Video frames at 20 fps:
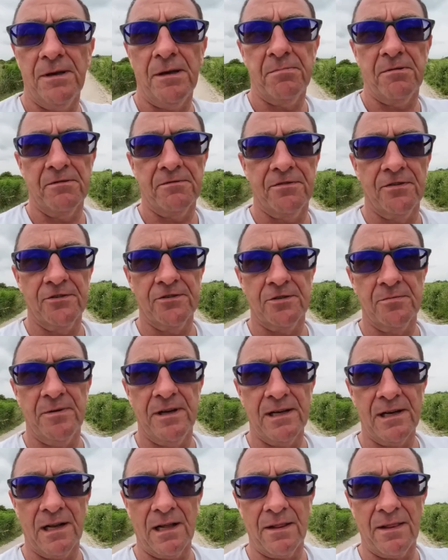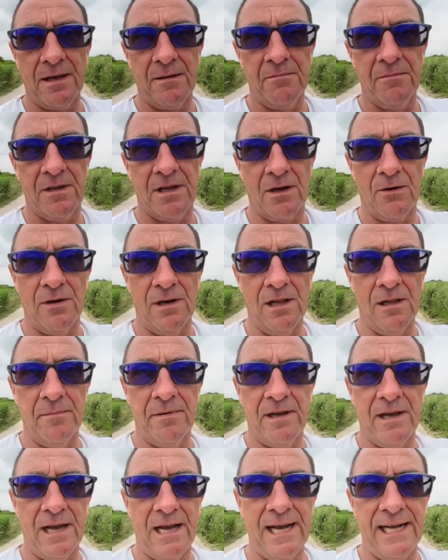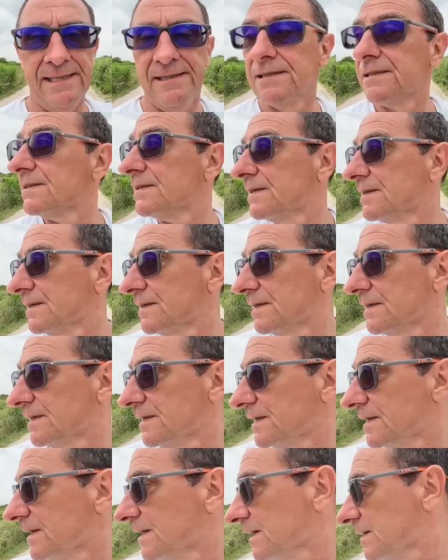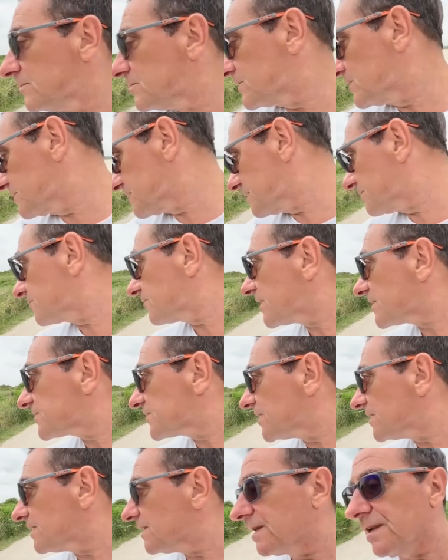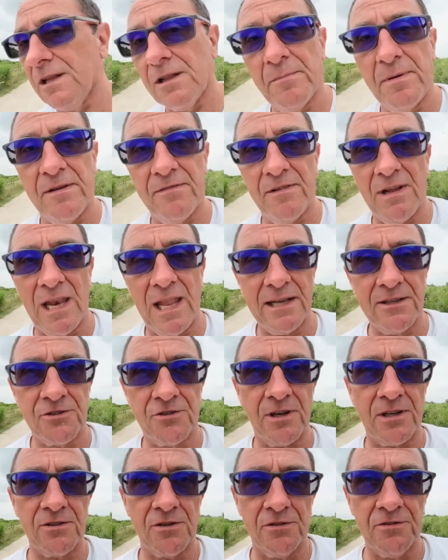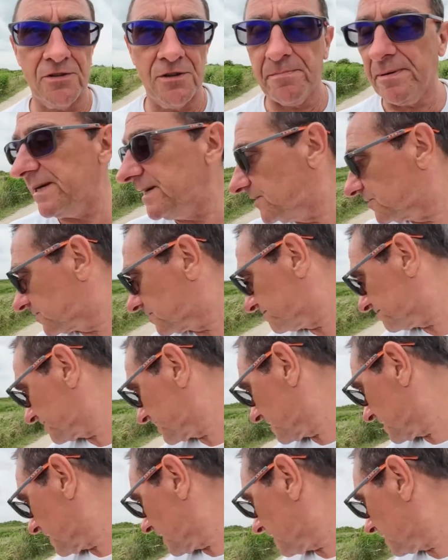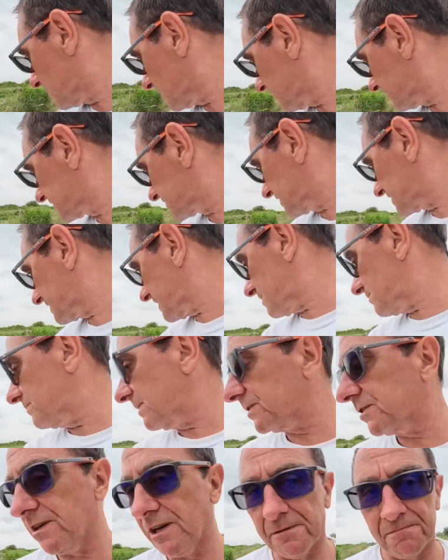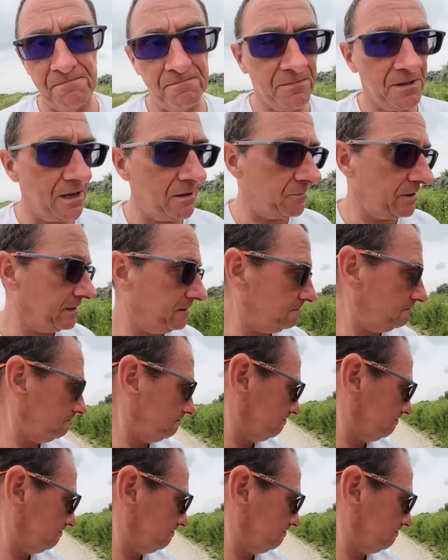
some people in front of me. I'll let them go a little bit ahead, and we're gonna give Russia a little bit of a leg stretch onto the beach, and then we'll have a sit down, Russia, can't we?